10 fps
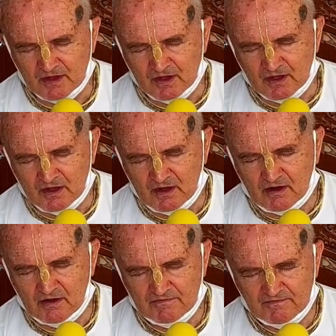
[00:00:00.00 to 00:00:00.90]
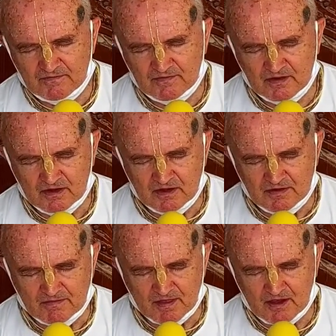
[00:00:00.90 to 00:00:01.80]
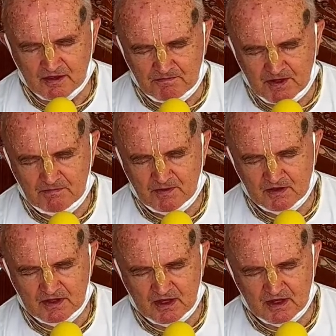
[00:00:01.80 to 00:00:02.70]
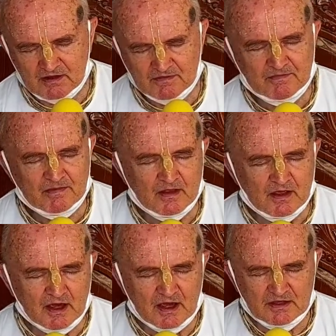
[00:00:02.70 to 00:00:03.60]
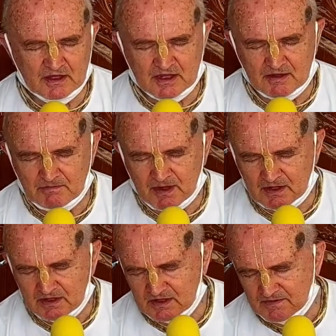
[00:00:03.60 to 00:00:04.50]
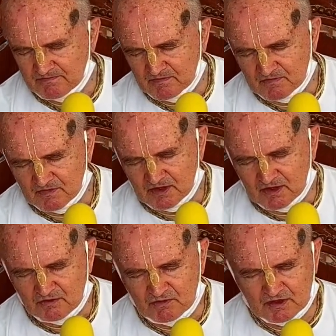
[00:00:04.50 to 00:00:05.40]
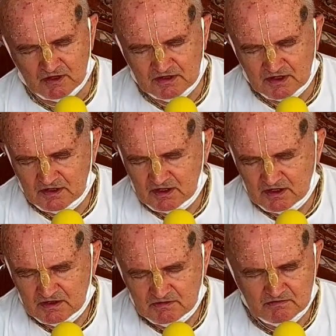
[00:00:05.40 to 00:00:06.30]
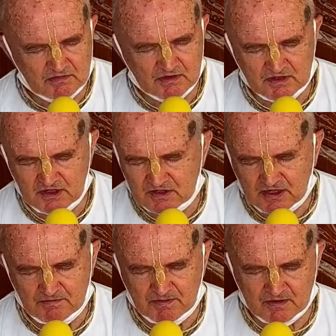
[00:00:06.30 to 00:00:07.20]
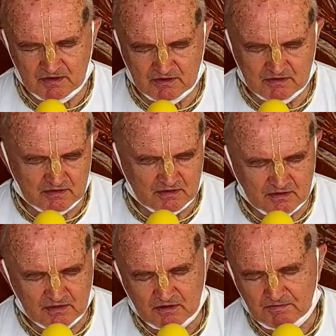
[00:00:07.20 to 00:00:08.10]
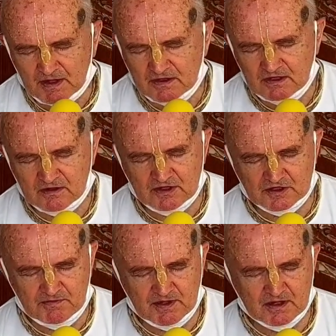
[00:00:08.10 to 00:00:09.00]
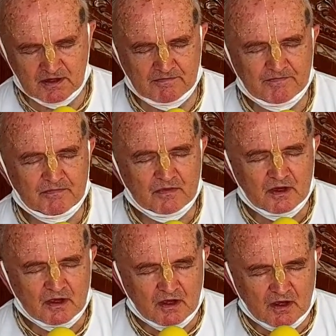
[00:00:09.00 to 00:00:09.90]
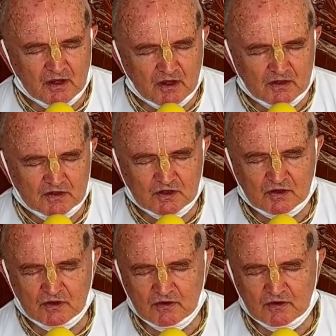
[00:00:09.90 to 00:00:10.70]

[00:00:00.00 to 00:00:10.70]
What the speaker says: of people there, and they came back without any disciple, practically speaking. So